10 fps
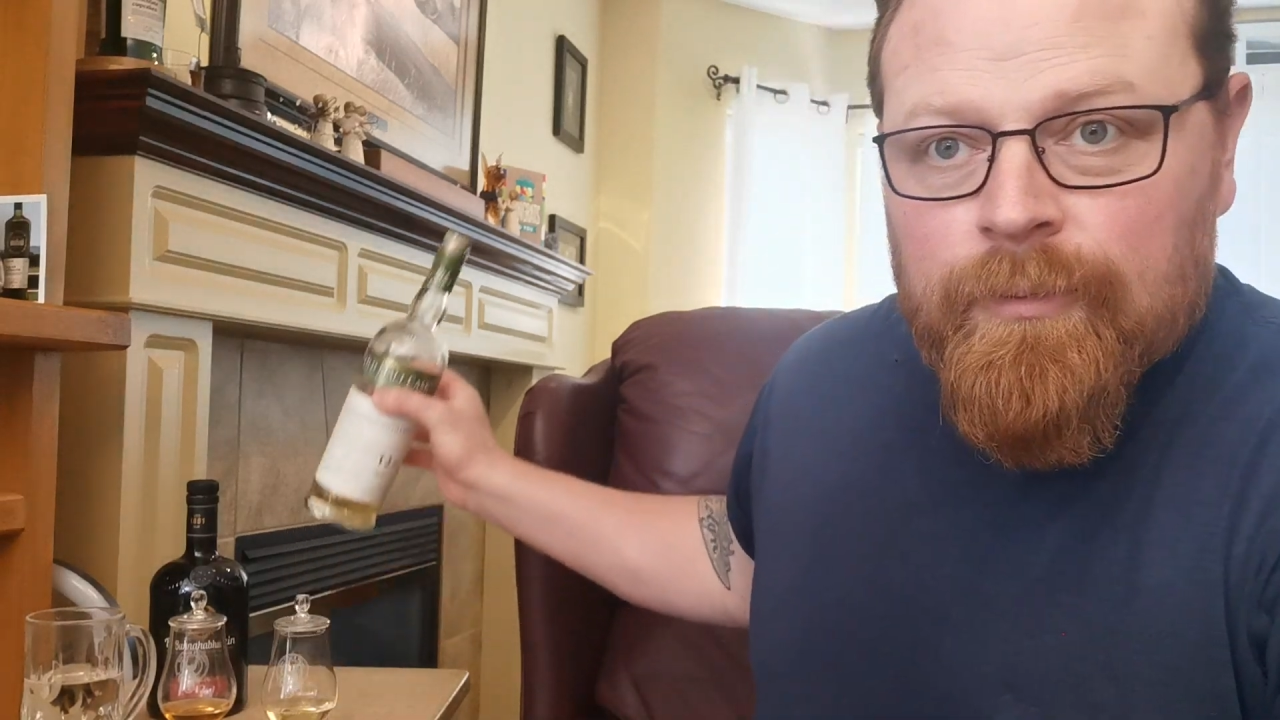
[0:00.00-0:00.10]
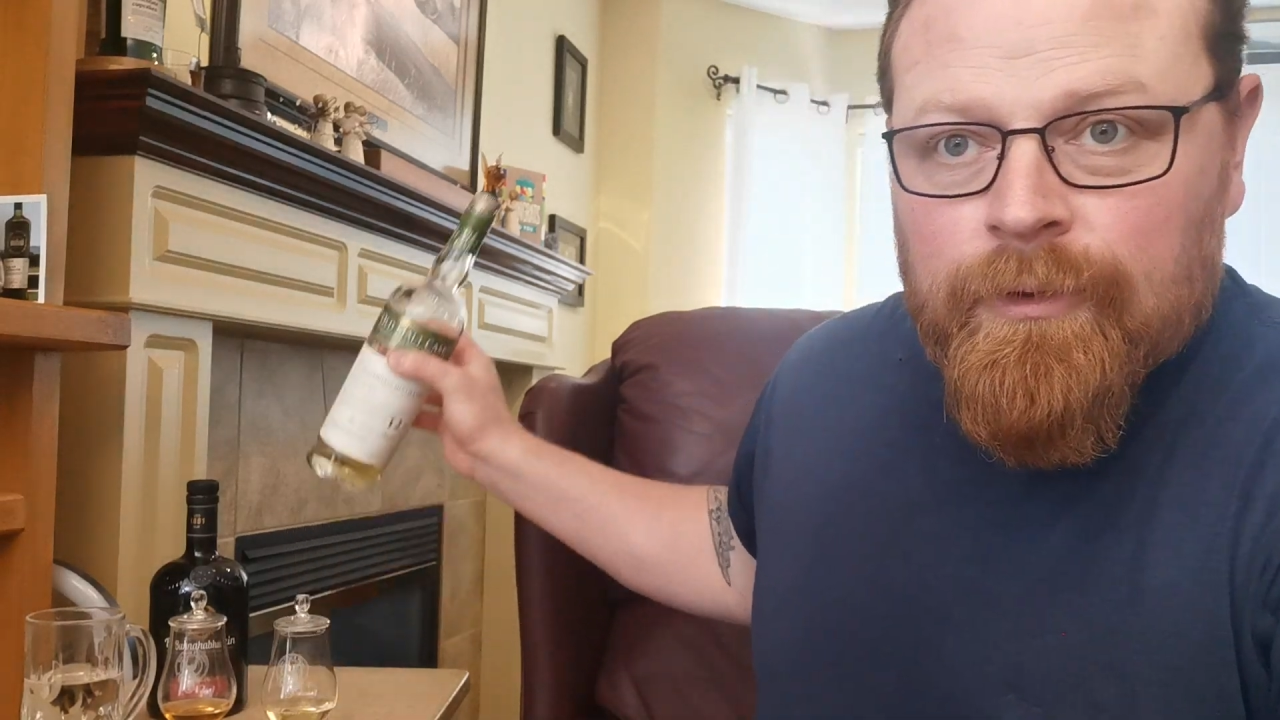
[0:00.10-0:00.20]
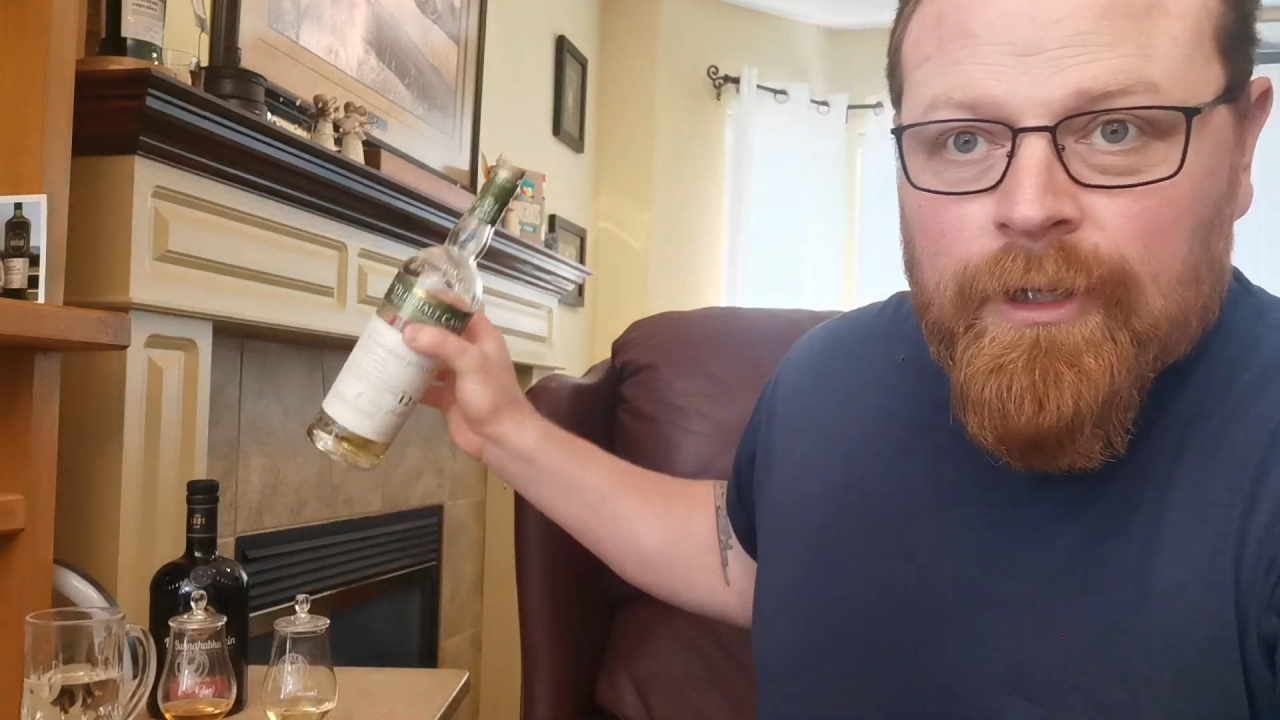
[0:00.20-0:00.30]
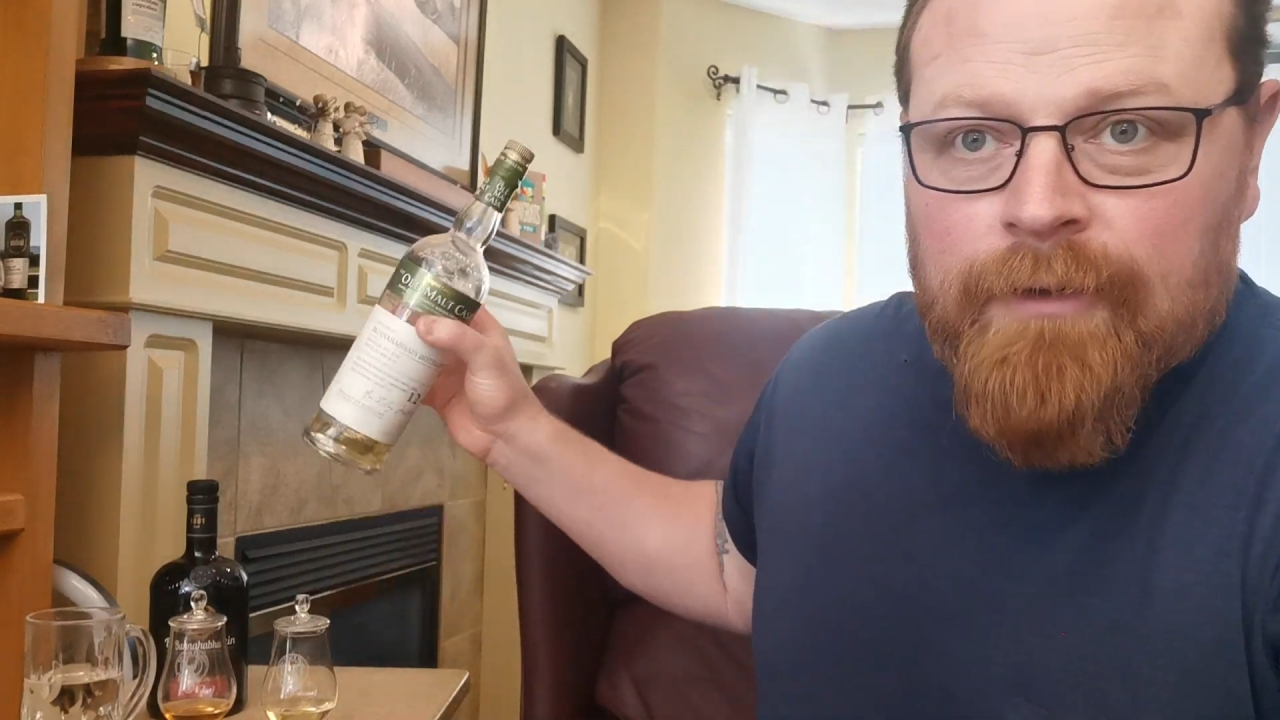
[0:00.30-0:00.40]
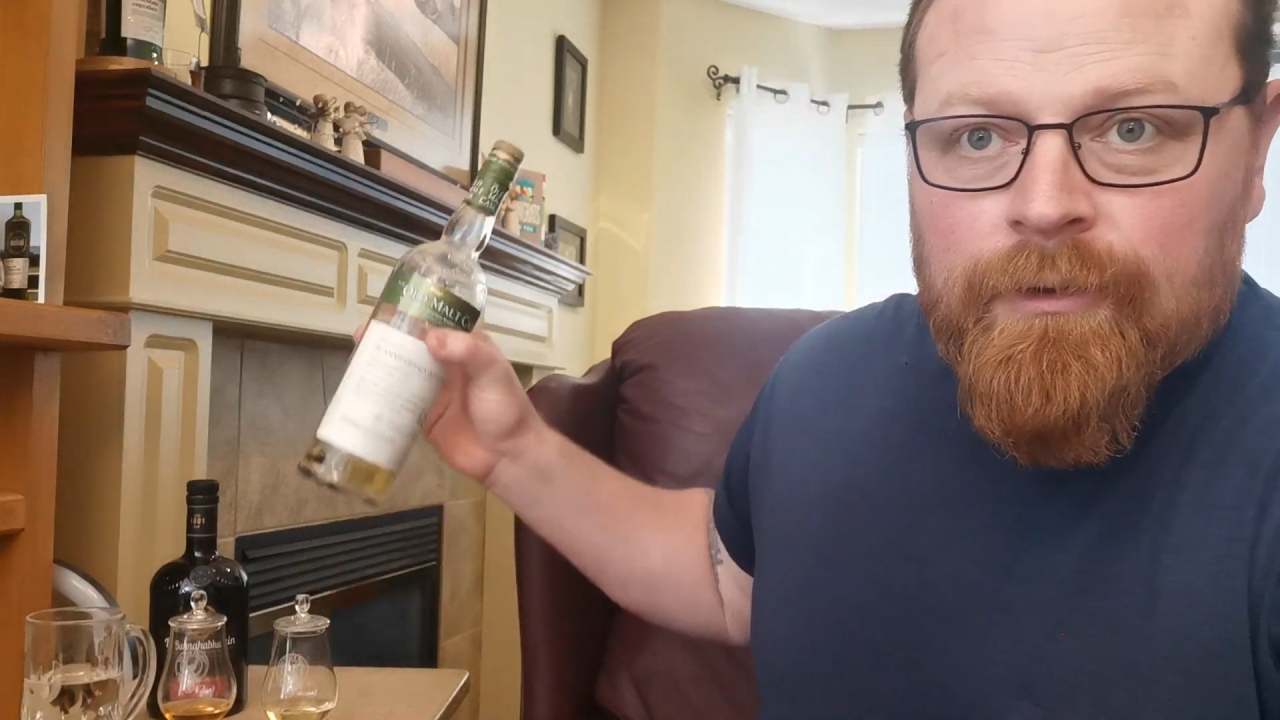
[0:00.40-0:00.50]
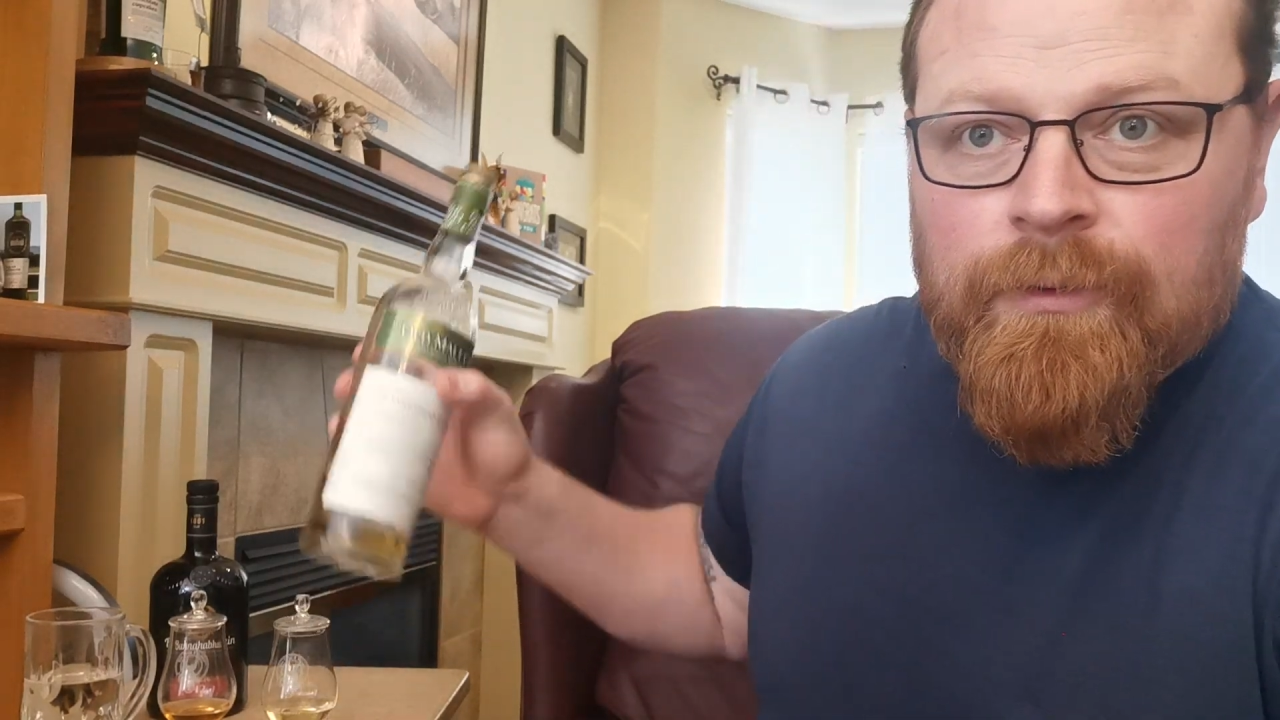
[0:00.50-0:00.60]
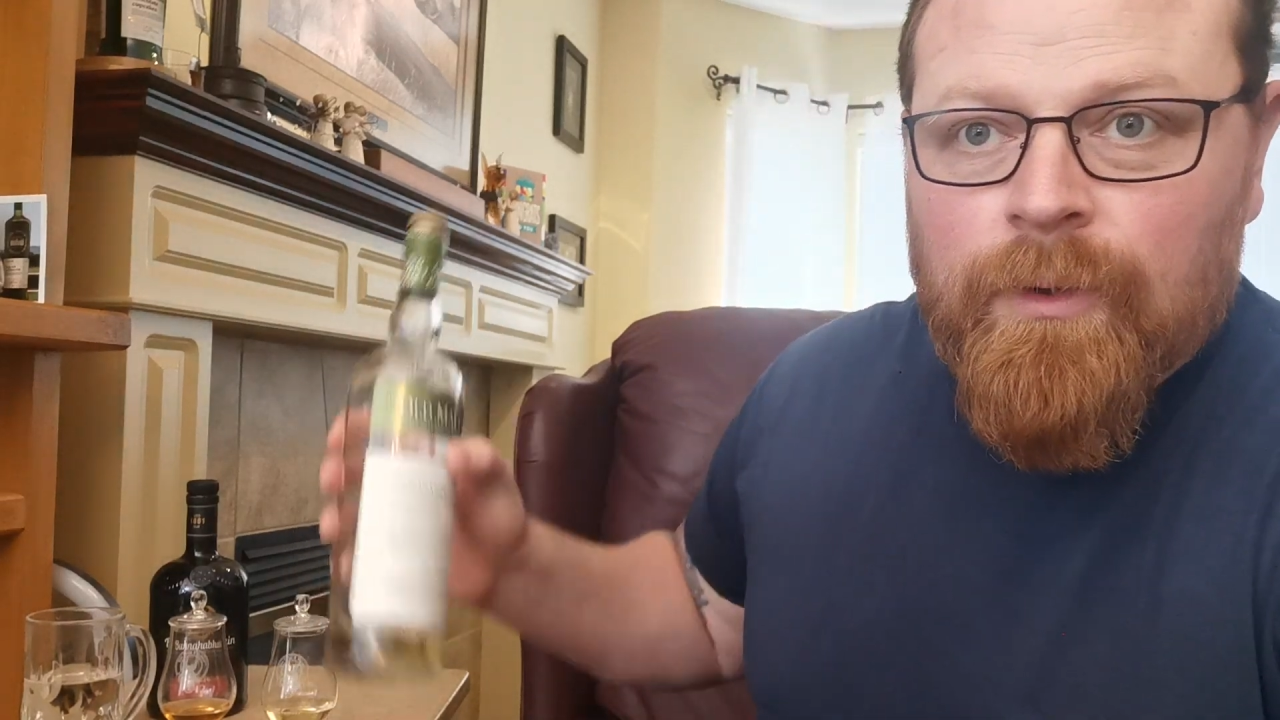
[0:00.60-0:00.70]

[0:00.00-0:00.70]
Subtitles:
Bunnahabhain